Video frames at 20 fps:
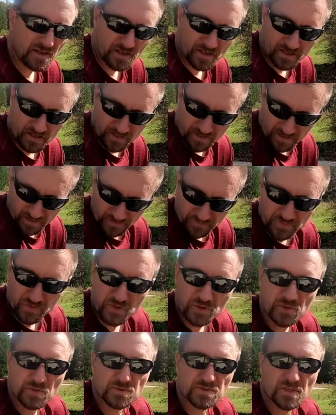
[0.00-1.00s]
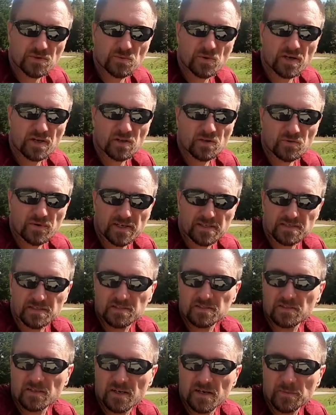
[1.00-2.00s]
And uh, if you use a regular
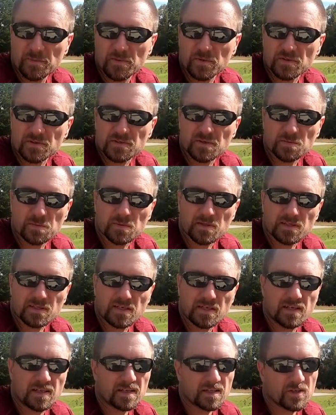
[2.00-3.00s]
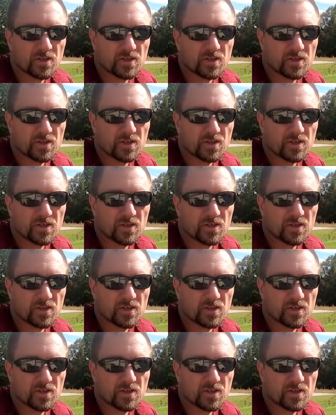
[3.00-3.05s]
ratchet strap or something like that,